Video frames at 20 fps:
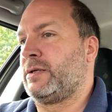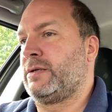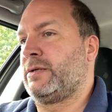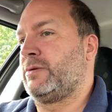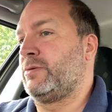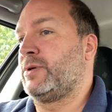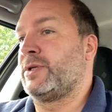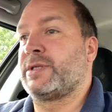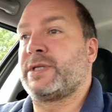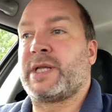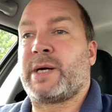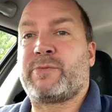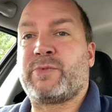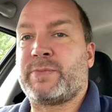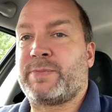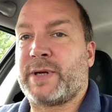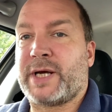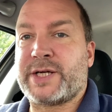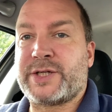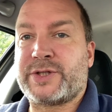there's a number
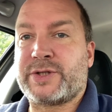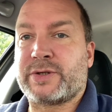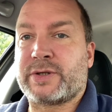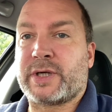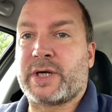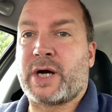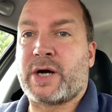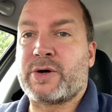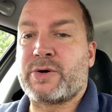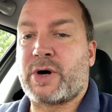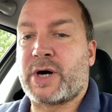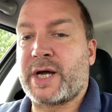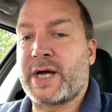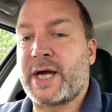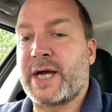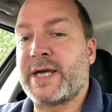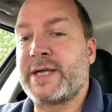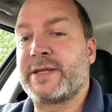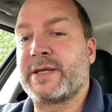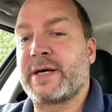of places you can go.
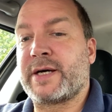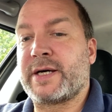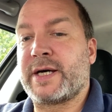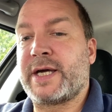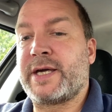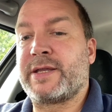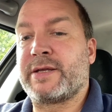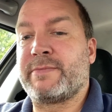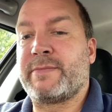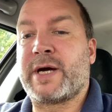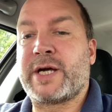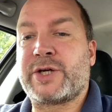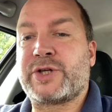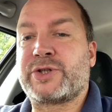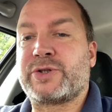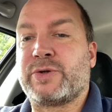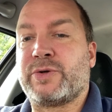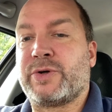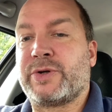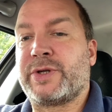Either make
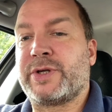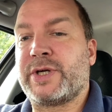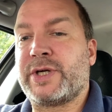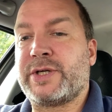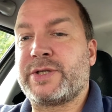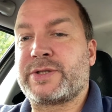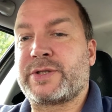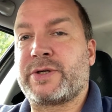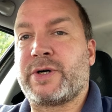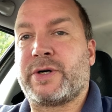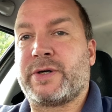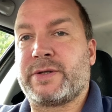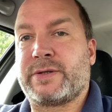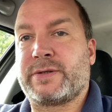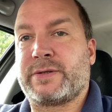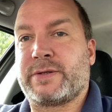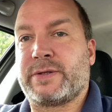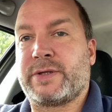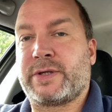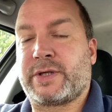sure that it's got
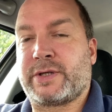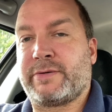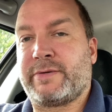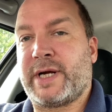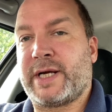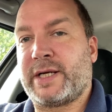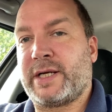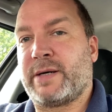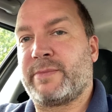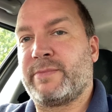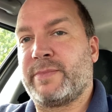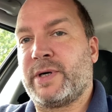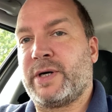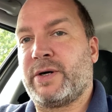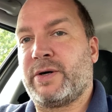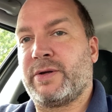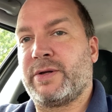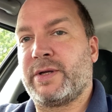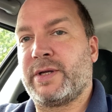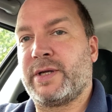the correct number
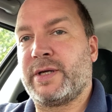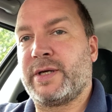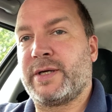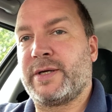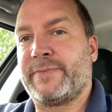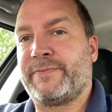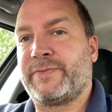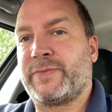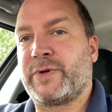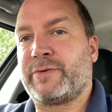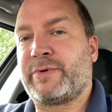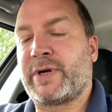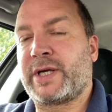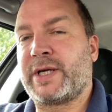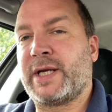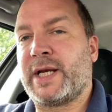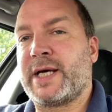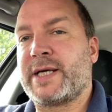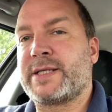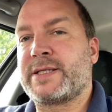on the
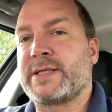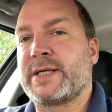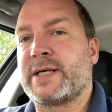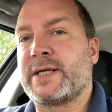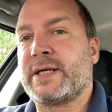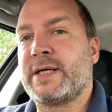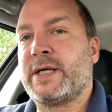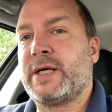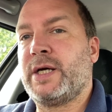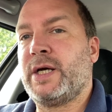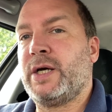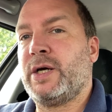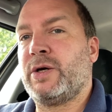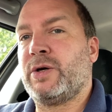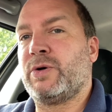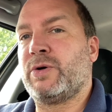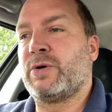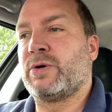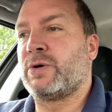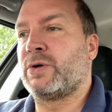regulator,
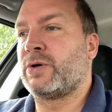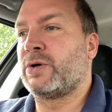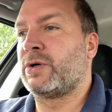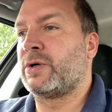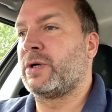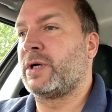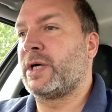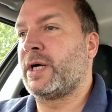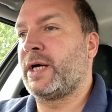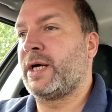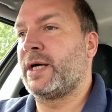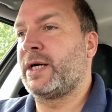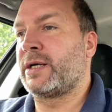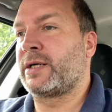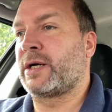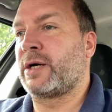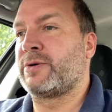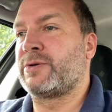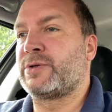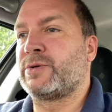or
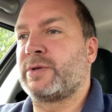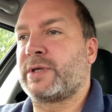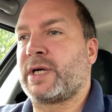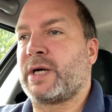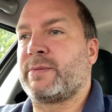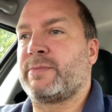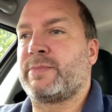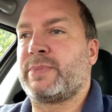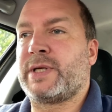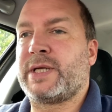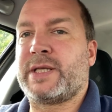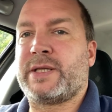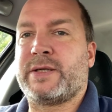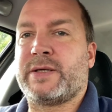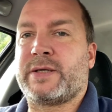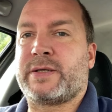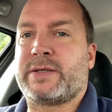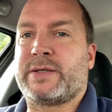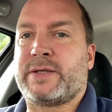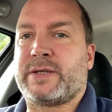go to a company
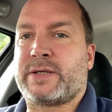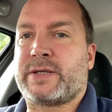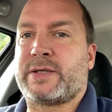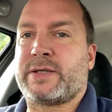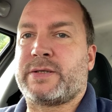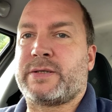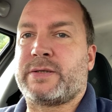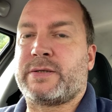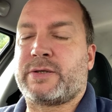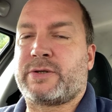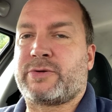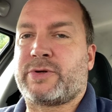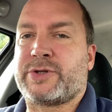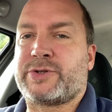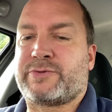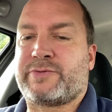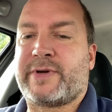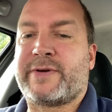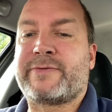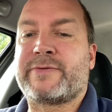that can
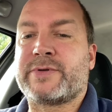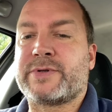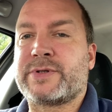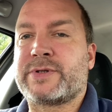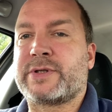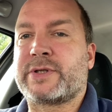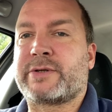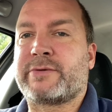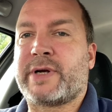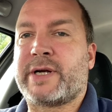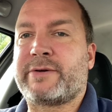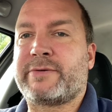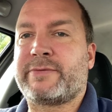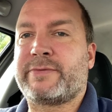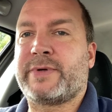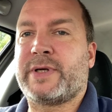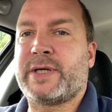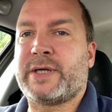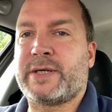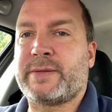cross-reference the correct
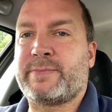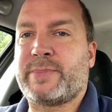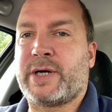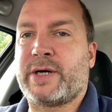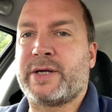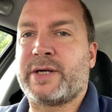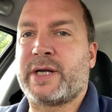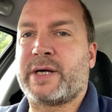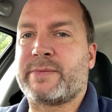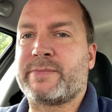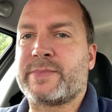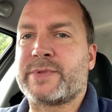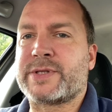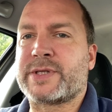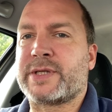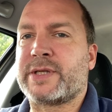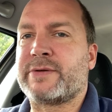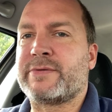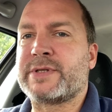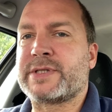part numbers.
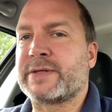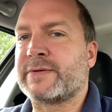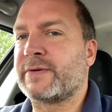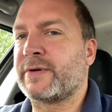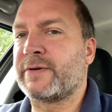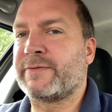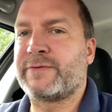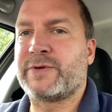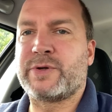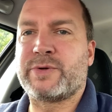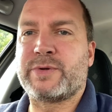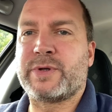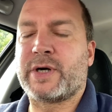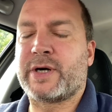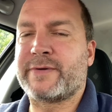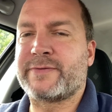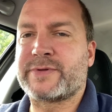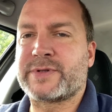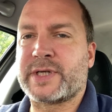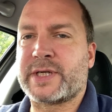And there is a few that
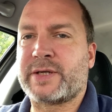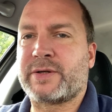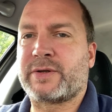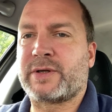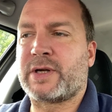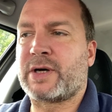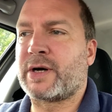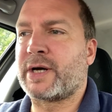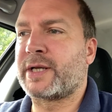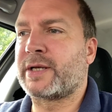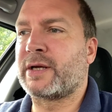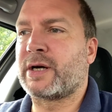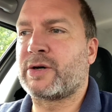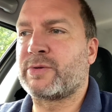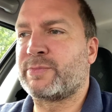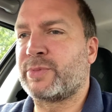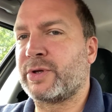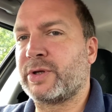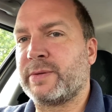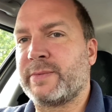I've seen online. I'll
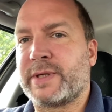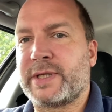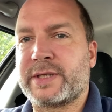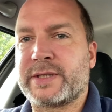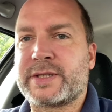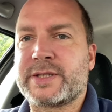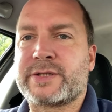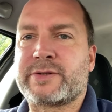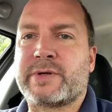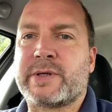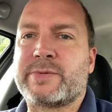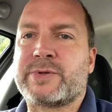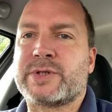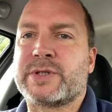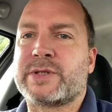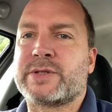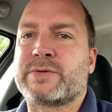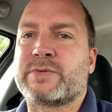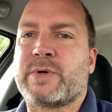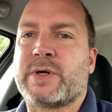put them in the
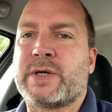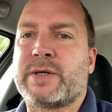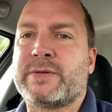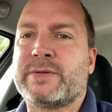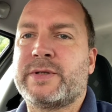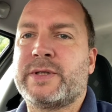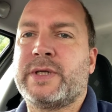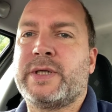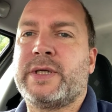description as well,